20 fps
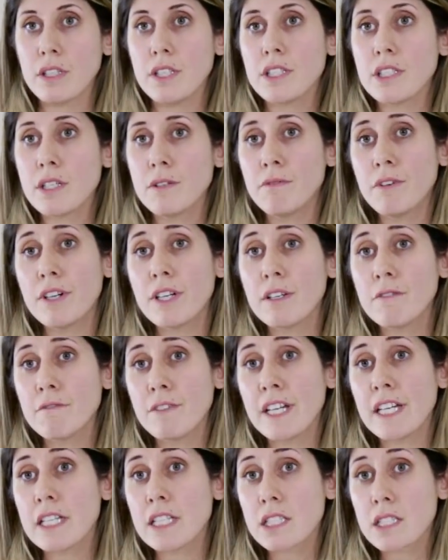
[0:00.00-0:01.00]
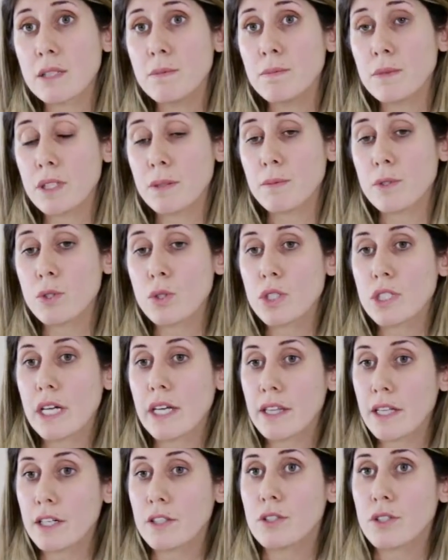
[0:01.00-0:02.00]
It's a very vague symptoms to say
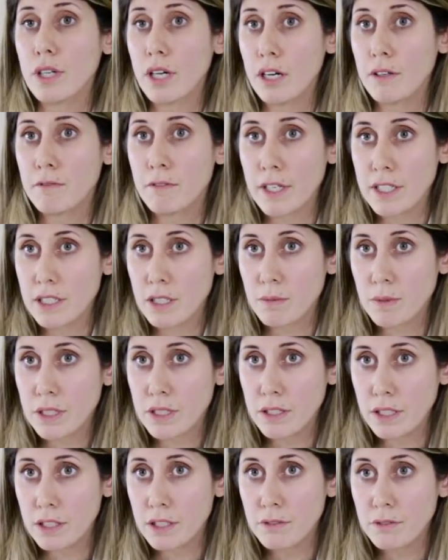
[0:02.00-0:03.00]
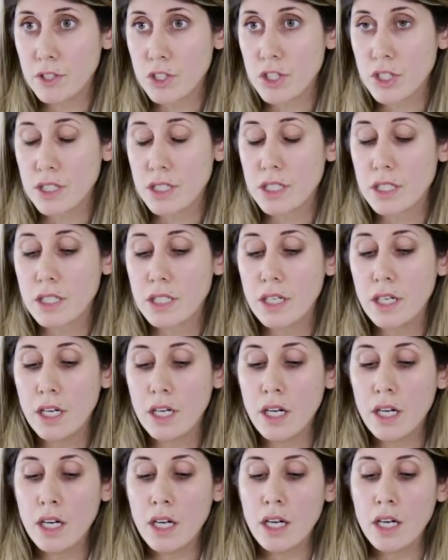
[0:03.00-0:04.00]
that you have vitamin D deficiency.
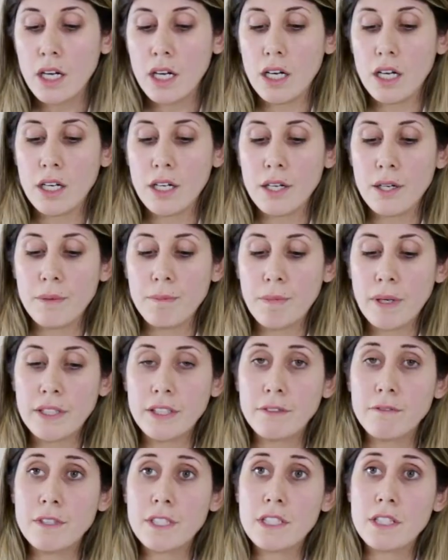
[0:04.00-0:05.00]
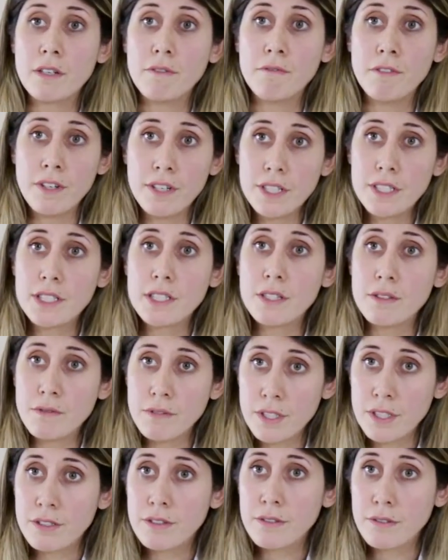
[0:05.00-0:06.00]
And if it's a very
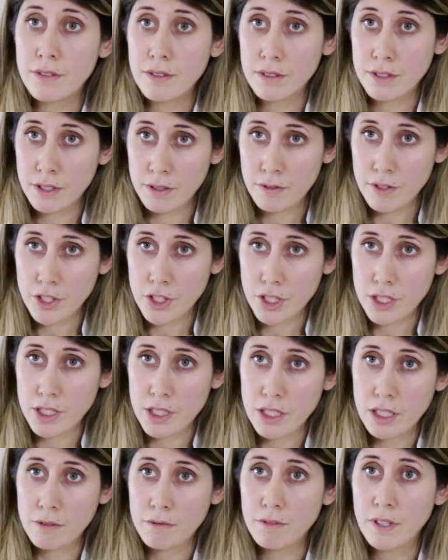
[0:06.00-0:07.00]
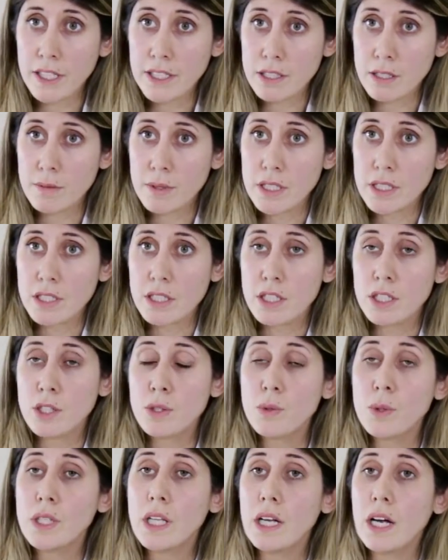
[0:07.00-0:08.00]
severe deficiency in vitamin D,
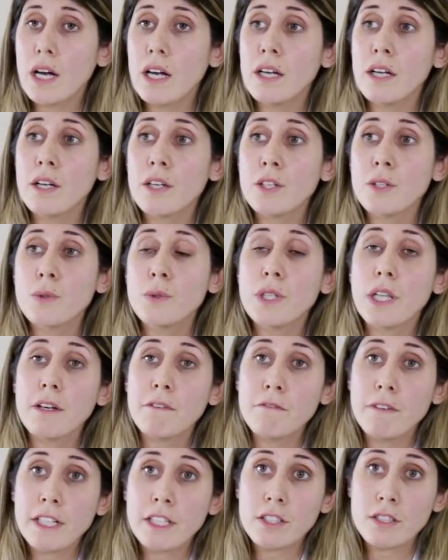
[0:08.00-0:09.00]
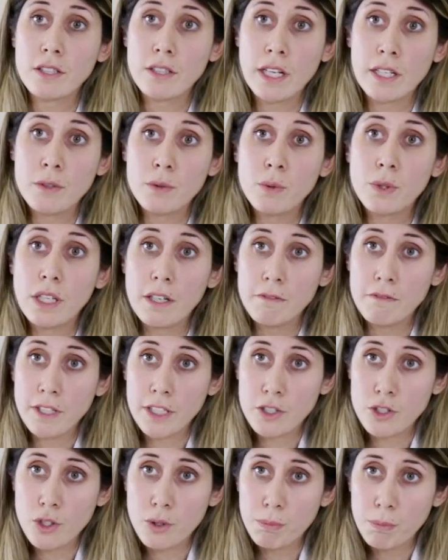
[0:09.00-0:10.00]
that will
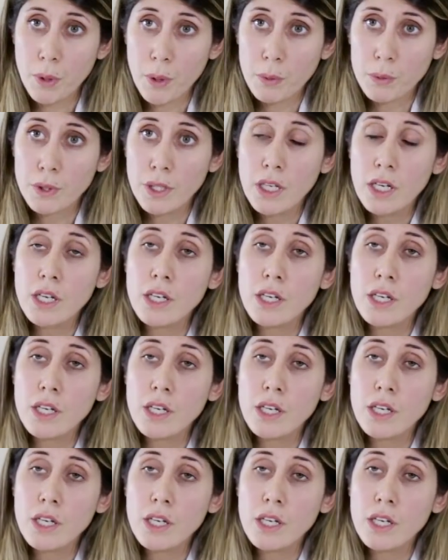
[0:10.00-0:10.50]
affect your bone.